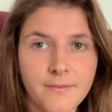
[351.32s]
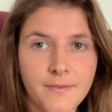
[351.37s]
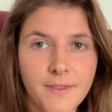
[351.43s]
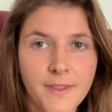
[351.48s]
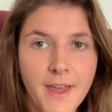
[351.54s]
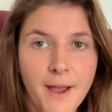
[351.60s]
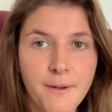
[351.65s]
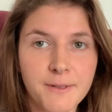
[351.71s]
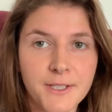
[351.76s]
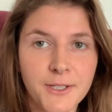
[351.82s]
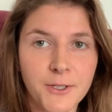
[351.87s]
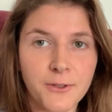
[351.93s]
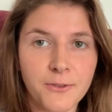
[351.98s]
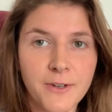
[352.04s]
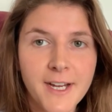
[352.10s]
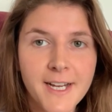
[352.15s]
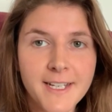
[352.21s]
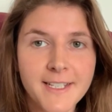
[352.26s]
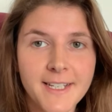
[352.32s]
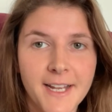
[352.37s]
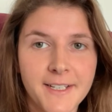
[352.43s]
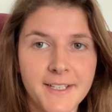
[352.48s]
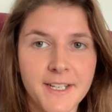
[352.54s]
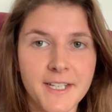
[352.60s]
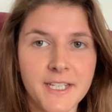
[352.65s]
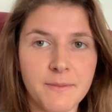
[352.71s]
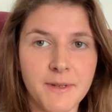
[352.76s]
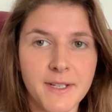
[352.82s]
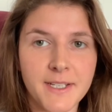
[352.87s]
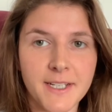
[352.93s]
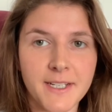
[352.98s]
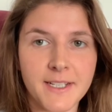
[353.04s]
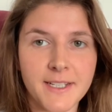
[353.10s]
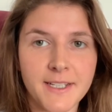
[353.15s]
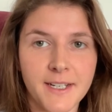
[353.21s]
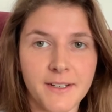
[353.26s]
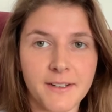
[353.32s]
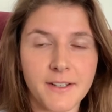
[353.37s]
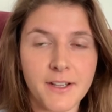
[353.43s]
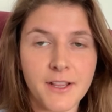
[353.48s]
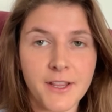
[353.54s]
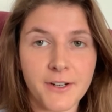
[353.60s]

That was a great sentence, Miss Easton.